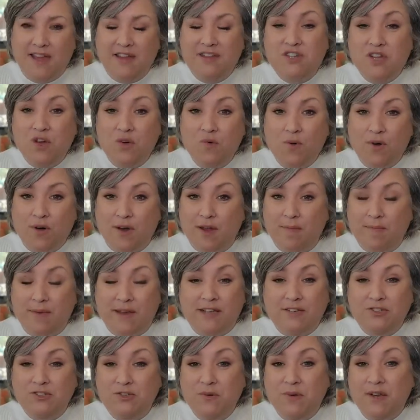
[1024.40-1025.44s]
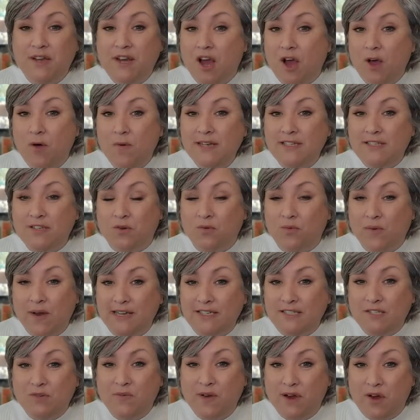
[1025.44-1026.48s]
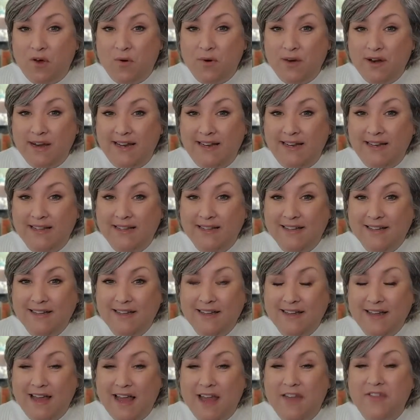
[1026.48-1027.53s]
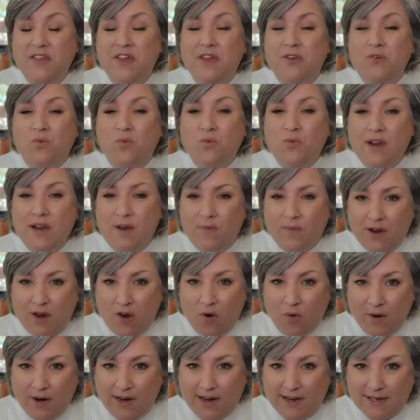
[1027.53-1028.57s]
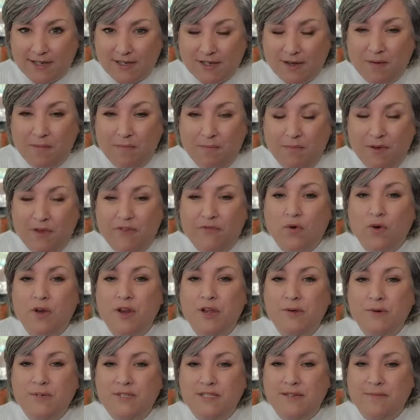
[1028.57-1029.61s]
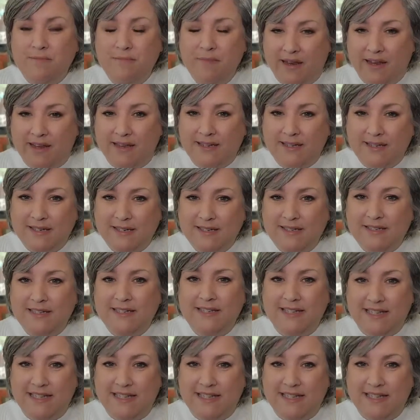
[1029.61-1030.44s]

And don't worry, because you can always erase a recording and then re-record it before you submit it to